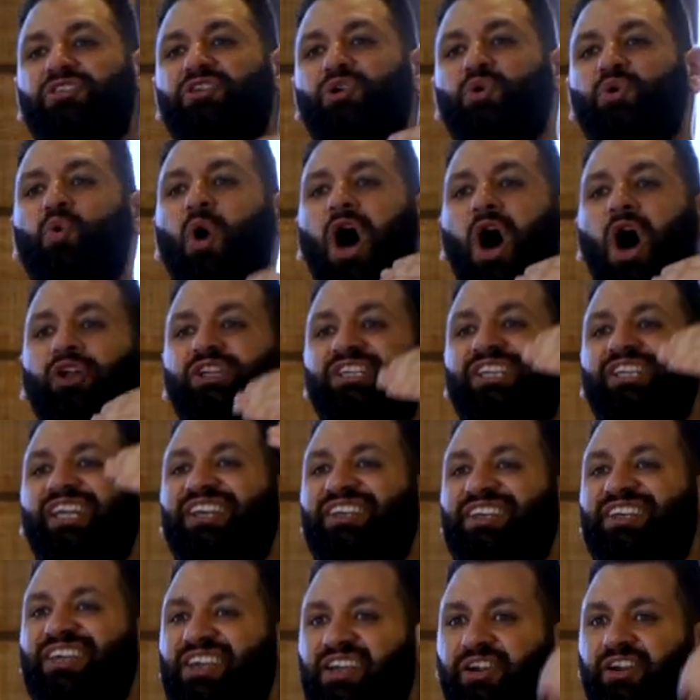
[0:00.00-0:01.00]
throughout the
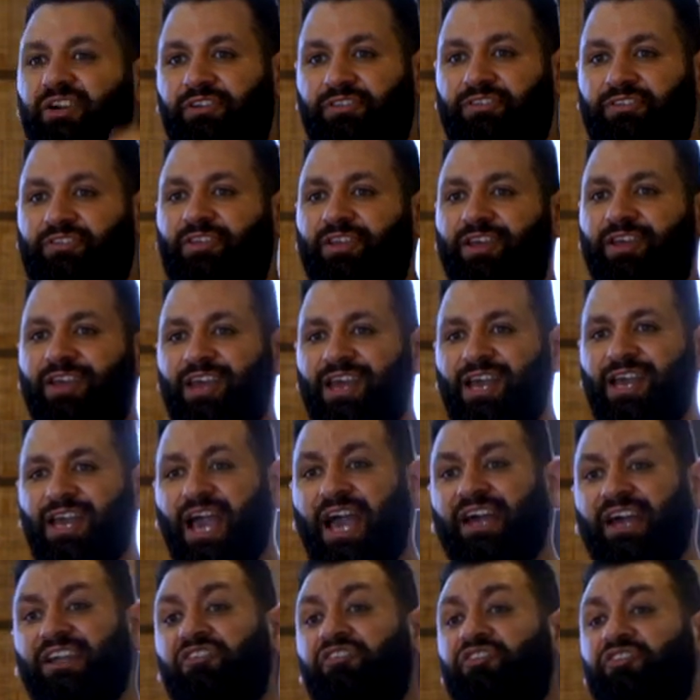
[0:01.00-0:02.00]
years.
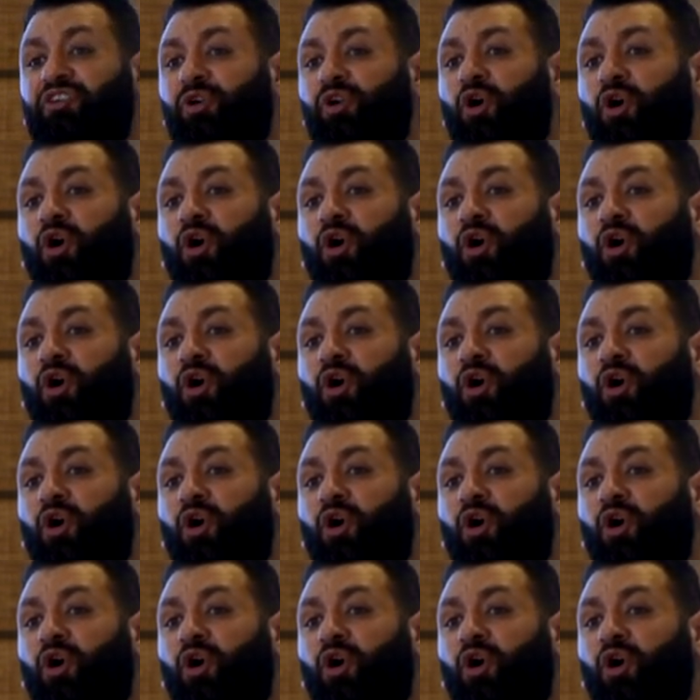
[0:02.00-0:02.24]
And if you're